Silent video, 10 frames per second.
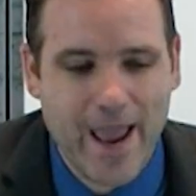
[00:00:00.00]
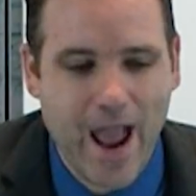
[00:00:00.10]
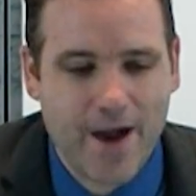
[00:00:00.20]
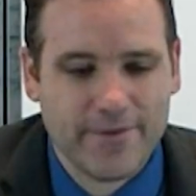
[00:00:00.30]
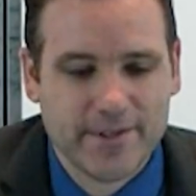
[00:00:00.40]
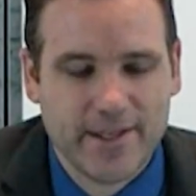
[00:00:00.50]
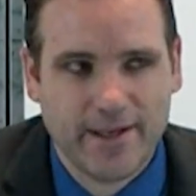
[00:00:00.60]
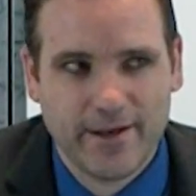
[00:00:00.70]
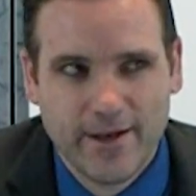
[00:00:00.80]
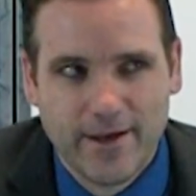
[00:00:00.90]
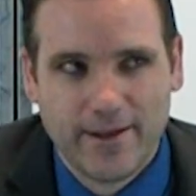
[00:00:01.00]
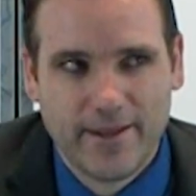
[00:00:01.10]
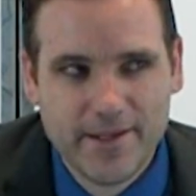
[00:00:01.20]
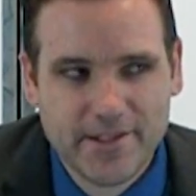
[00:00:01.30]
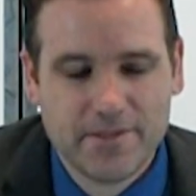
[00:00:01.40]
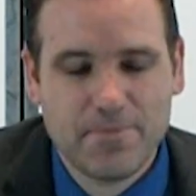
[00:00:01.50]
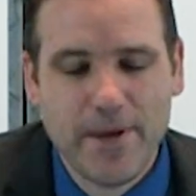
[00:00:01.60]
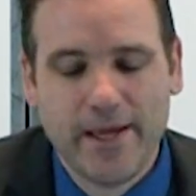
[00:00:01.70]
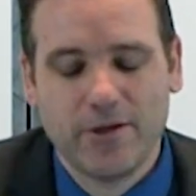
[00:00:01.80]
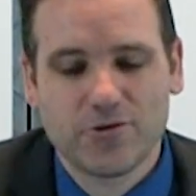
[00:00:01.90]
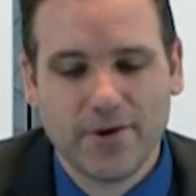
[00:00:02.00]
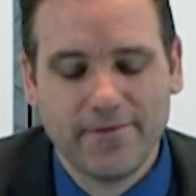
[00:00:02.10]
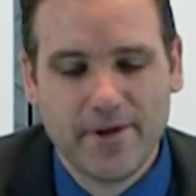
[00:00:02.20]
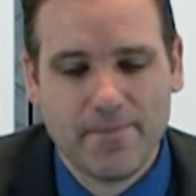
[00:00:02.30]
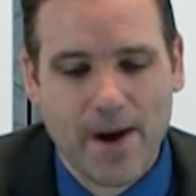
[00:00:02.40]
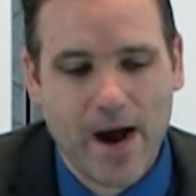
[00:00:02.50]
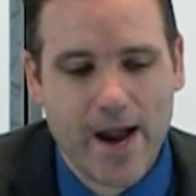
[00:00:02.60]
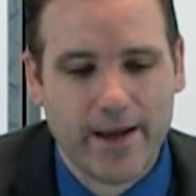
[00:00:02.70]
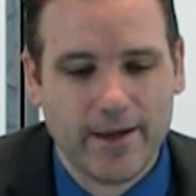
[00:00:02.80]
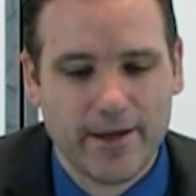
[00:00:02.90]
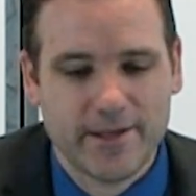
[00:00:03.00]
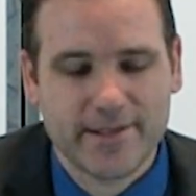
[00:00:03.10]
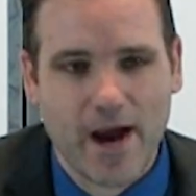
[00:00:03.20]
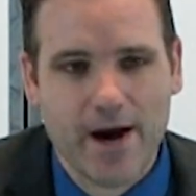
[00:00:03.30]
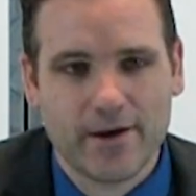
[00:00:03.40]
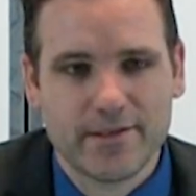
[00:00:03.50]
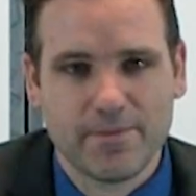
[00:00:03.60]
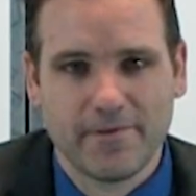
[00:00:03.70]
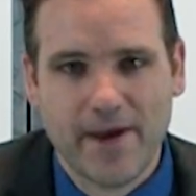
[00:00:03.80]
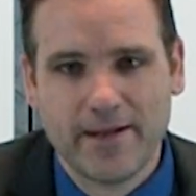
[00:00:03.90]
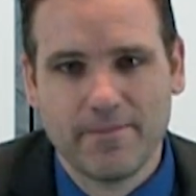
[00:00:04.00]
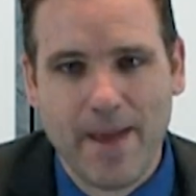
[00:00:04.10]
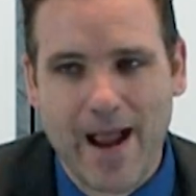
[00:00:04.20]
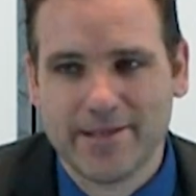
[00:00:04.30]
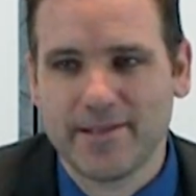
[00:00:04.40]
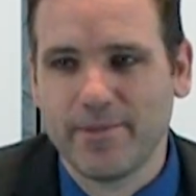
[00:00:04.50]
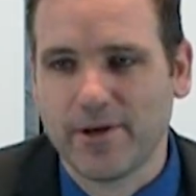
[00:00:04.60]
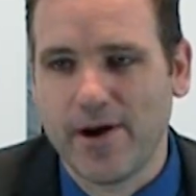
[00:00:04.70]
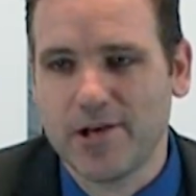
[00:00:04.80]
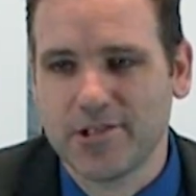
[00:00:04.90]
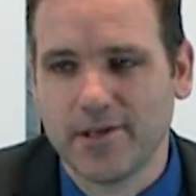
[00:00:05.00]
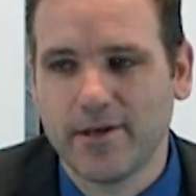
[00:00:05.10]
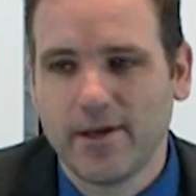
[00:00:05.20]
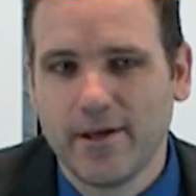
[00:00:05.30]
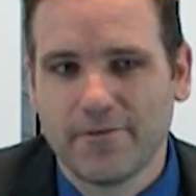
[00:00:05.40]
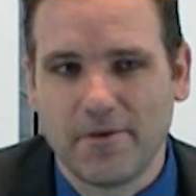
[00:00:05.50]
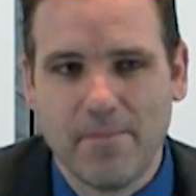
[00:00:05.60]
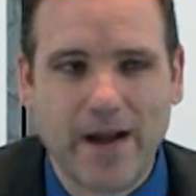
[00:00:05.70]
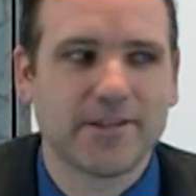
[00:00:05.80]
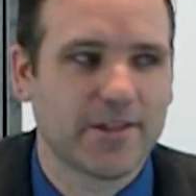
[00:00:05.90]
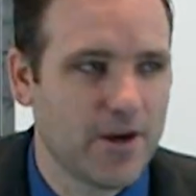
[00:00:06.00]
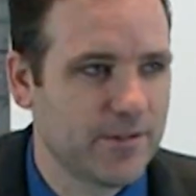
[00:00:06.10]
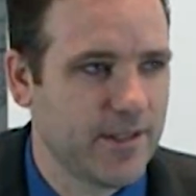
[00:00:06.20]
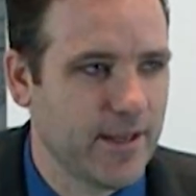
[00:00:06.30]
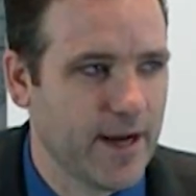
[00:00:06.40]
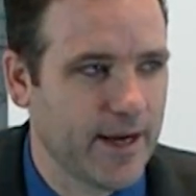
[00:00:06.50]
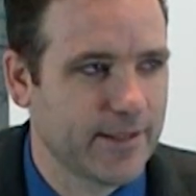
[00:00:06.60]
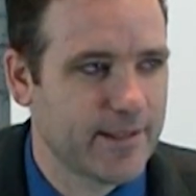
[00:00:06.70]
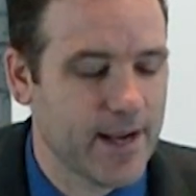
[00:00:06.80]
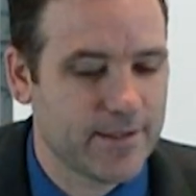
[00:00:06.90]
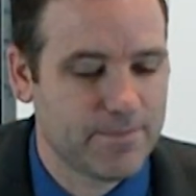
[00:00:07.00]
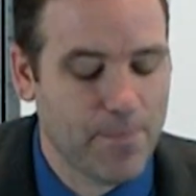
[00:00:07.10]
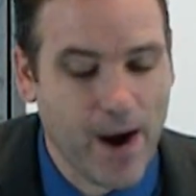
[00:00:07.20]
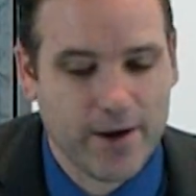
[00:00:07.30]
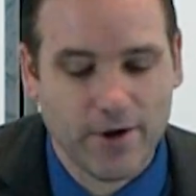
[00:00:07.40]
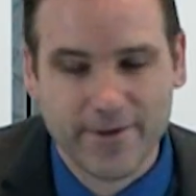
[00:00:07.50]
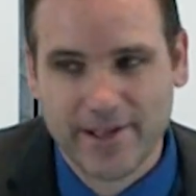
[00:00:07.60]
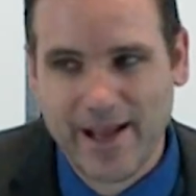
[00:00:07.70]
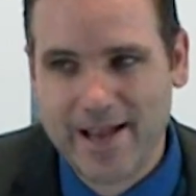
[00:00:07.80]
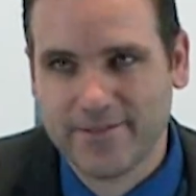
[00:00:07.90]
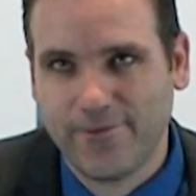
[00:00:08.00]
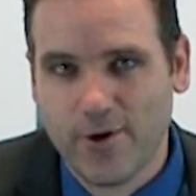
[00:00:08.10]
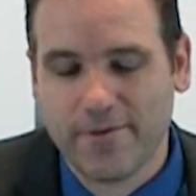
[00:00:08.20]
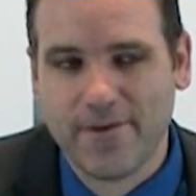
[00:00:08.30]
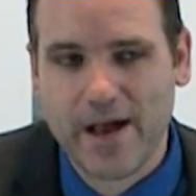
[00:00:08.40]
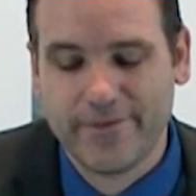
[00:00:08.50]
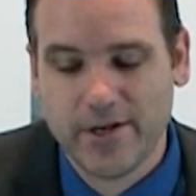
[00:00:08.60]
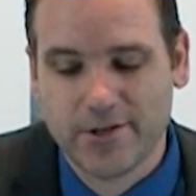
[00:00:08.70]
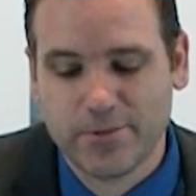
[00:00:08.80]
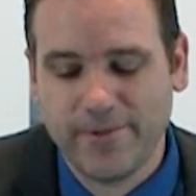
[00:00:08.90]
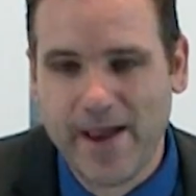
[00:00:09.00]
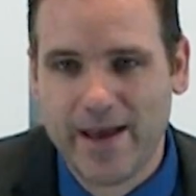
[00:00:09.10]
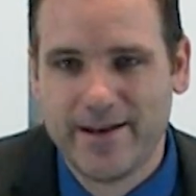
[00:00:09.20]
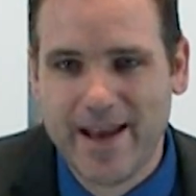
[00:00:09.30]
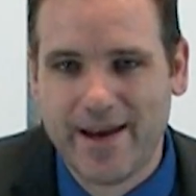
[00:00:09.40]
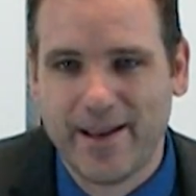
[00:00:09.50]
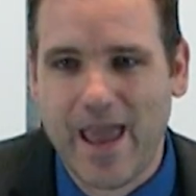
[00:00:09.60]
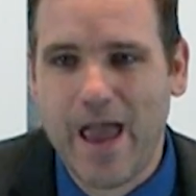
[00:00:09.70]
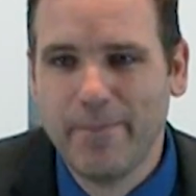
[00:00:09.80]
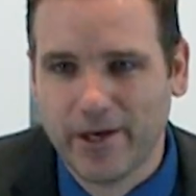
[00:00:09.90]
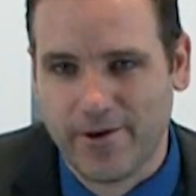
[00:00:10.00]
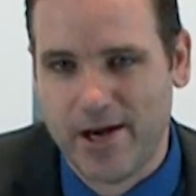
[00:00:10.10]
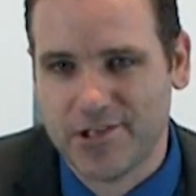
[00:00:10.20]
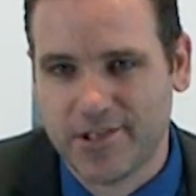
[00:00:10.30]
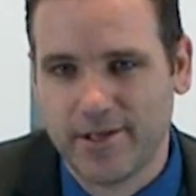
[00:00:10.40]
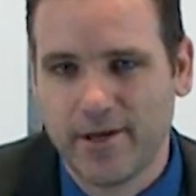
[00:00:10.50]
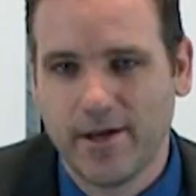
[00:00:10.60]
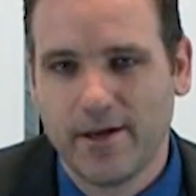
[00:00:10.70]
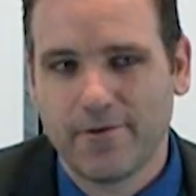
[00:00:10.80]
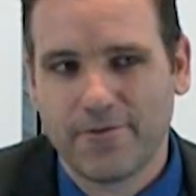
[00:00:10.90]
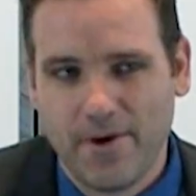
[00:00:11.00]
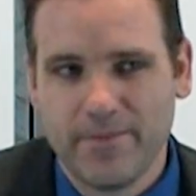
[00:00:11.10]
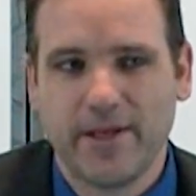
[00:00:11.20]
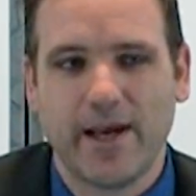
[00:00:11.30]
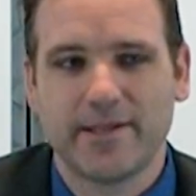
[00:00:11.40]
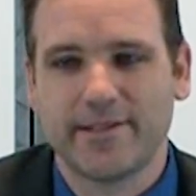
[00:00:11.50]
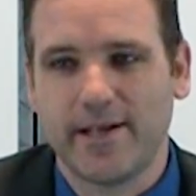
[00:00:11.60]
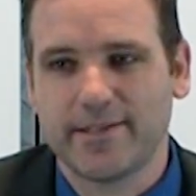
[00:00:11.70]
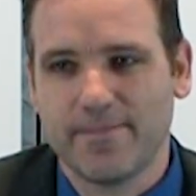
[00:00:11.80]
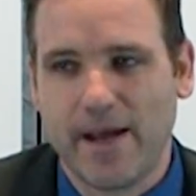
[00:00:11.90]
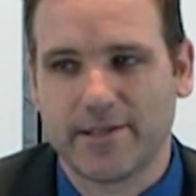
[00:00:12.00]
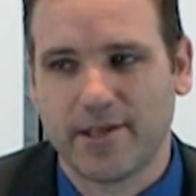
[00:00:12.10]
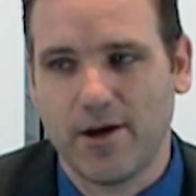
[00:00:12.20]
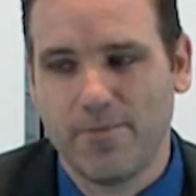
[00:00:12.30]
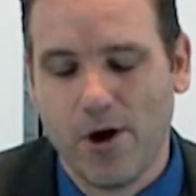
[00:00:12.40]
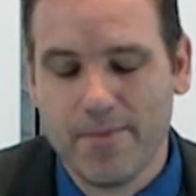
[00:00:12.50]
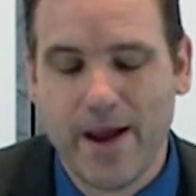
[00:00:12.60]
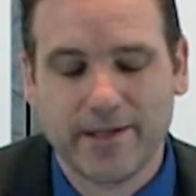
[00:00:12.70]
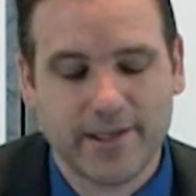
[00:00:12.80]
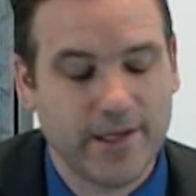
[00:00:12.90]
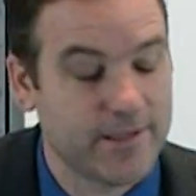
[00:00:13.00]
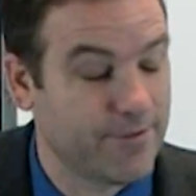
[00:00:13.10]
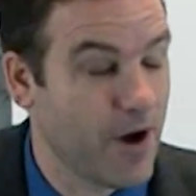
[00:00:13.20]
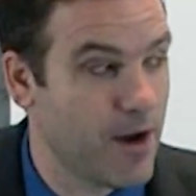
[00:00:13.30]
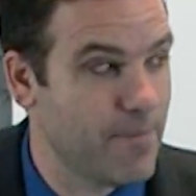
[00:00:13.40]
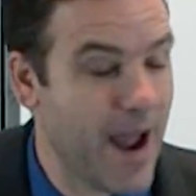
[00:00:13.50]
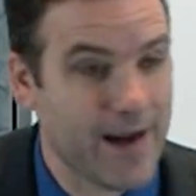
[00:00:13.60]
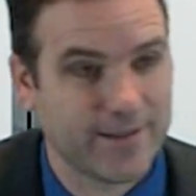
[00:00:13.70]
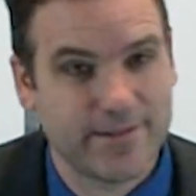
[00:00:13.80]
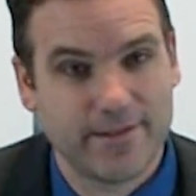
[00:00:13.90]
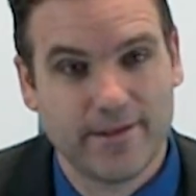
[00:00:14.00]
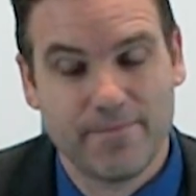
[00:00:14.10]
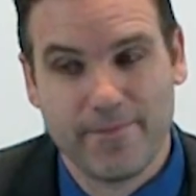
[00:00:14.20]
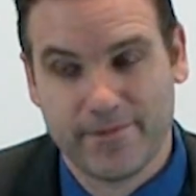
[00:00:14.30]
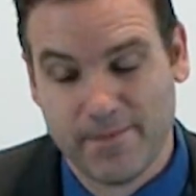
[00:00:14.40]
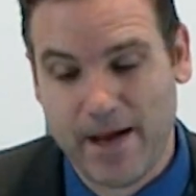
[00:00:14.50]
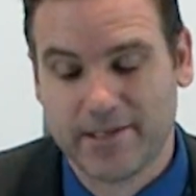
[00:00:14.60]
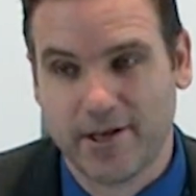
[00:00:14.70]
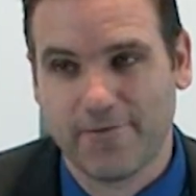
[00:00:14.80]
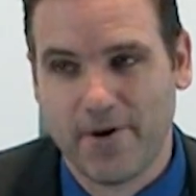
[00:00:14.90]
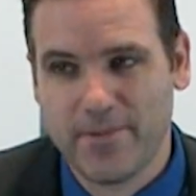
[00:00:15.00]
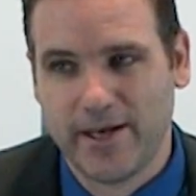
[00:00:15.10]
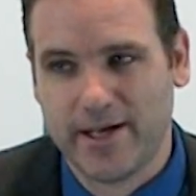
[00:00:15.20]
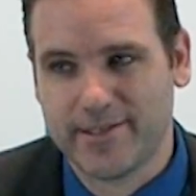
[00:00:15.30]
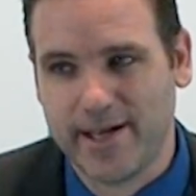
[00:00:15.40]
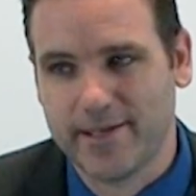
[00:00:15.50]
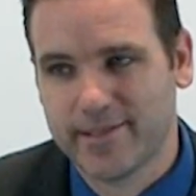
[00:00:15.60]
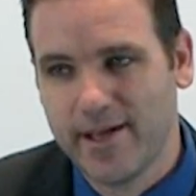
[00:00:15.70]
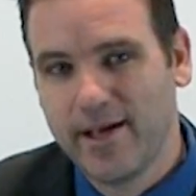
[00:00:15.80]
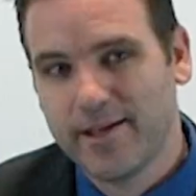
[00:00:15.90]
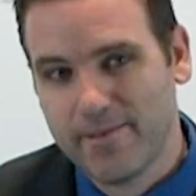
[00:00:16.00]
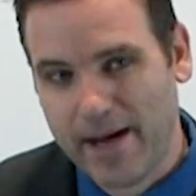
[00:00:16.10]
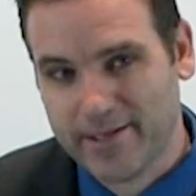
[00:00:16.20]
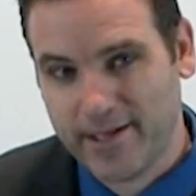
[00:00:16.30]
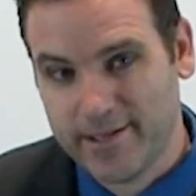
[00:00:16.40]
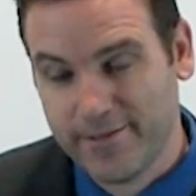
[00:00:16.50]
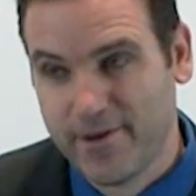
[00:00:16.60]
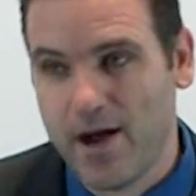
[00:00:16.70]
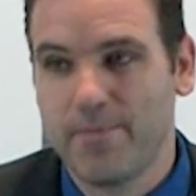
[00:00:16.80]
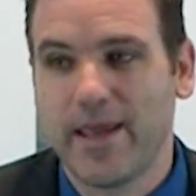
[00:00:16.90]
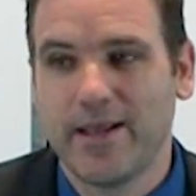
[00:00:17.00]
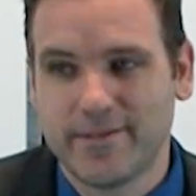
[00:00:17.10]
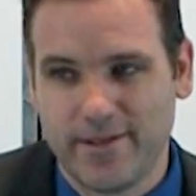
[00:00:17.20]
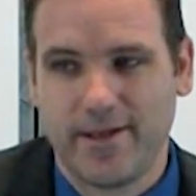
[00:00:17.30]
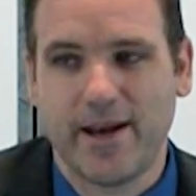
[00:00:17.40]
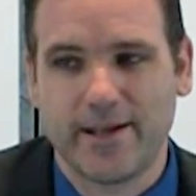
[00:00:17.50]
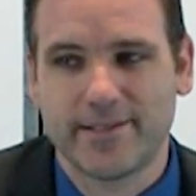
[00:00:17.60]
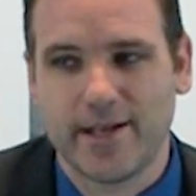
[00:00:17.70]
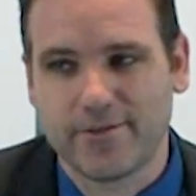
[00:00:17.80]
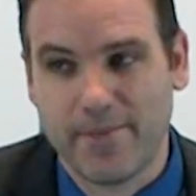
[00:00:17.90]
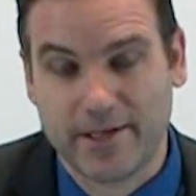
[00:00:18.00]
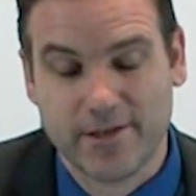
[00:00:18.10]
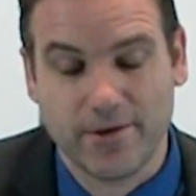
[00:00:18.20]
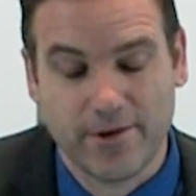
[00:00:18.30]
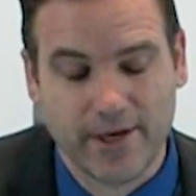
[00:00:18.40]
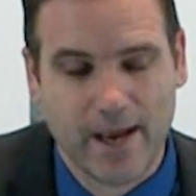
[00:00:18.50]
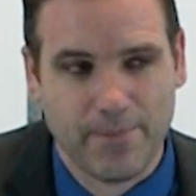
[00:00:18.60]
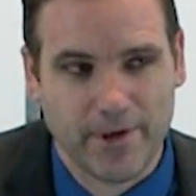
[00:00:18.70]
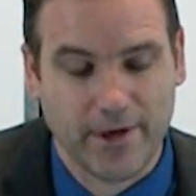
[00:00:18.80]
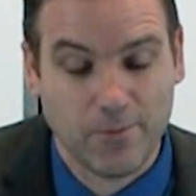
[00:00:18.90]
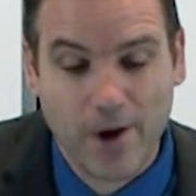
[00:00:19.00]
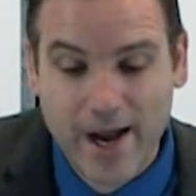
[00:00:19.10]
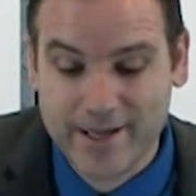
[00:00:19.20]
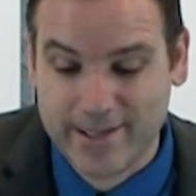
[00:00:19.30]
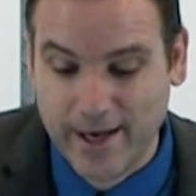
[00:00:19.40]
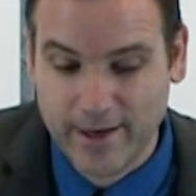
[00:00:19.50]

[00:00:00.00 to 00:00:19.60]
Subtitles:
I have is that this is being driven by a desire to prevent mass immigration from Mexico to the United States. But over the last 4 to 5 years, we've had net emigration from the United States to Mexico. More Mexicans have gone back to Mexico from the United States than Mexicans have come into the United States from Mexico during that period. Why is